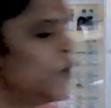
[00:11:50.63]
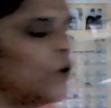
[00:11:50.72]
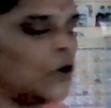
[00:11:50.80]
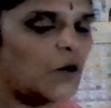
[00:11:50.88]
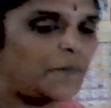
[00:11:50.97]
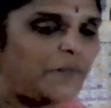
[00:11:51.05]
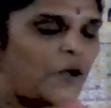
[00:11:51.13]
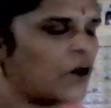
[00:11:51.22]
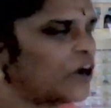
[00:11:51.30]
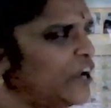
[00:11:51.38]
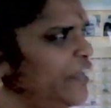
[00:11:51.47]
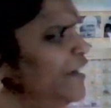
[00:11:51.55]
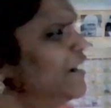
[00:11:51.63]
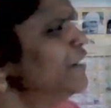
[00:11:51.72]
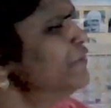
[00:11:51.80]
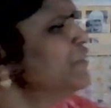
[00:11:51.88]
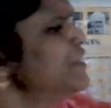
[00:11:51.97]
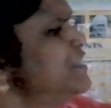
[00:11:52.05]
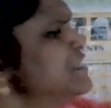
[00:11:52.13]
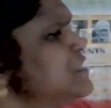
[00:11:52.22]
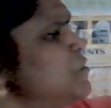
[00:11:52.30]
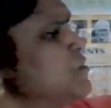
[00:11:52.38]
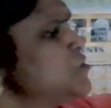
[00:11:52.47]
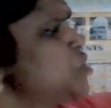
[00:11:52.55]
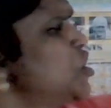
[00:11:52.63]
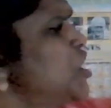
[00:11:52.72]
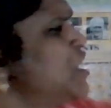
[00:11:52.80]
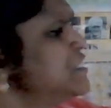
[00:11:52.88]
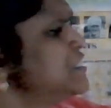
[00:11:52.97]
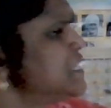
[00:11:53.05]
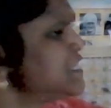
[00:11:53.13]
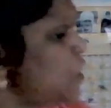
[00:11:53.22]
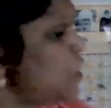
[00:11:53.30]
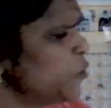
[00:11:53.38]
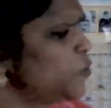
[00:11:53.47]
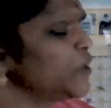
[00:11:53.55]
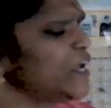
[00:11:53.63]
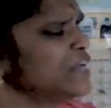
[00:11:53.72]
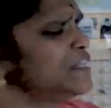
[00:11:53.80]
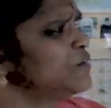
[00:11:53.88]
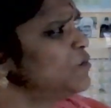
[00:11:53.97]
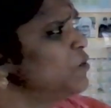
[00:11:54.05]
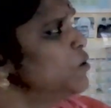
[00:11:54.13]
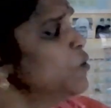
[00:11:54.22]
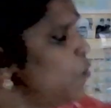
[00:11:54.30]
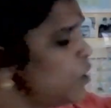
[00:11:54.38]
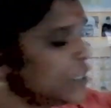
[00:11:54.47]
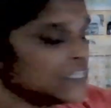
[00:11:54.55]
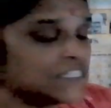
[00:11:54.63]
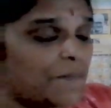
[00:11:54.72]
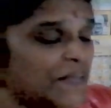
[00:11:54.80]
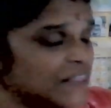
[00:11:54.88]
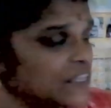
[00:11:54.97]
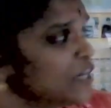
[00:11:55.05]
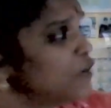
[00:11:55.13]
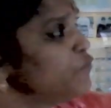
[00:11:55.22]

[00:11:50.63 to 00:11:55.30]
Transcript: Hope you're clear with this ozonalysis, how to get that, what is the method of